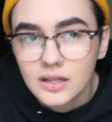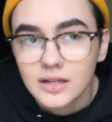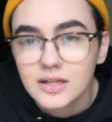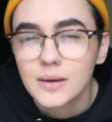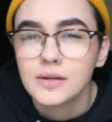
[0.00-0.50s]

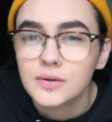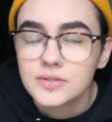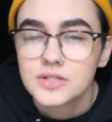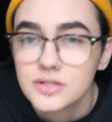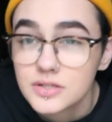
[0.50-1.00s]
like, I know
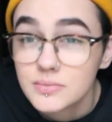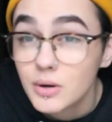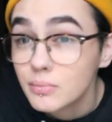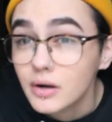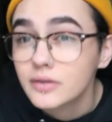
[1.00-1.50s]
it's just a
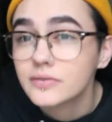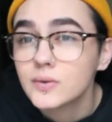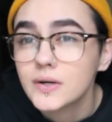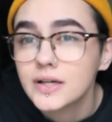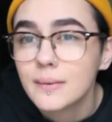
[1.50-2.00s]
small part of
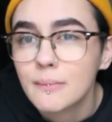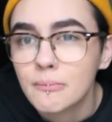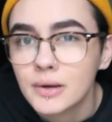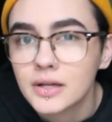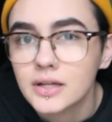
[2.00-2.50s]
who I am,
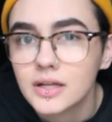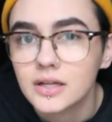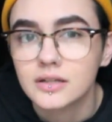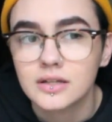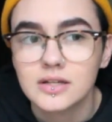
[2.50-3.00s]
but
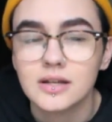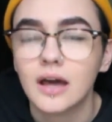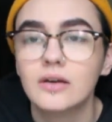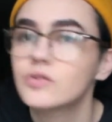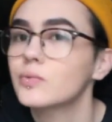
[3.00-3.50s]
it
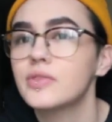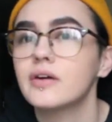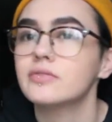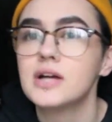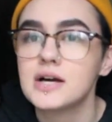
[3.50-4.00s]
connects with
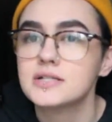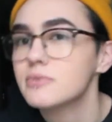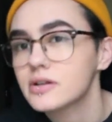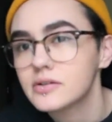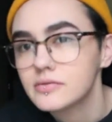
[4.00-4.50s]
every
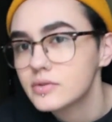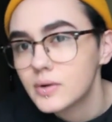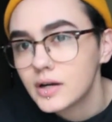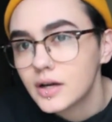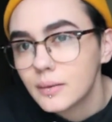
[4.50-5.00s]
aspect of who
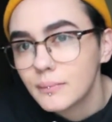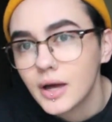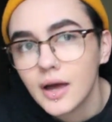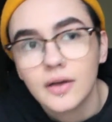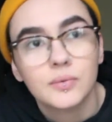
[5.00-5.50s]
I am
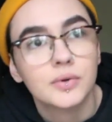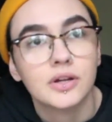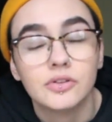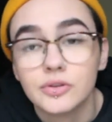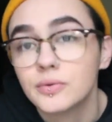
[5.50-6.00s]
and what
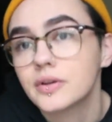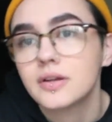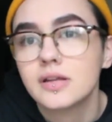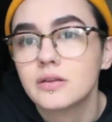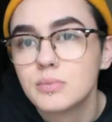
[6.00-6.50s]
I do on a
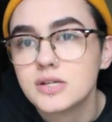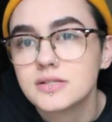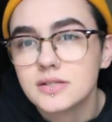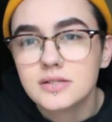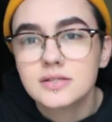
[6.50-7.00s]
daily
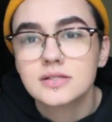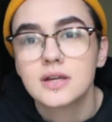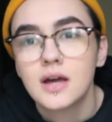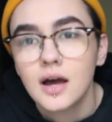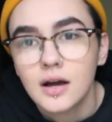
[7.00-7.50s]
basis.
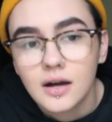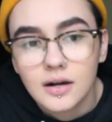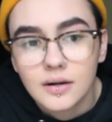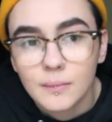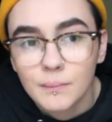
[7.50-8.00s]

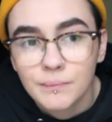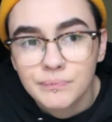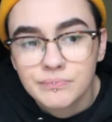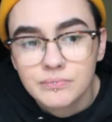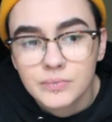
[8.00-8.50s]

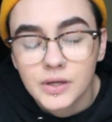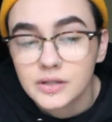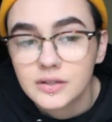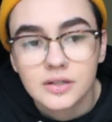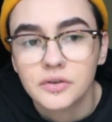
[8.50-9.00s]
Not
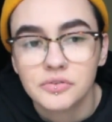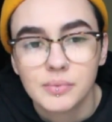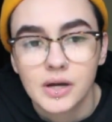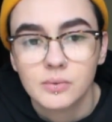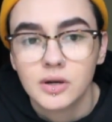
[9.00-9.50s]
a day goes
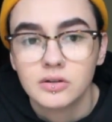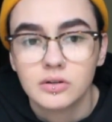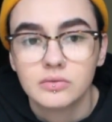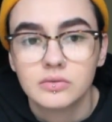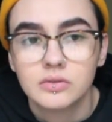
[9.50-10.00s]
by where I
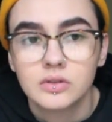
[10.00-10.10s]
don't,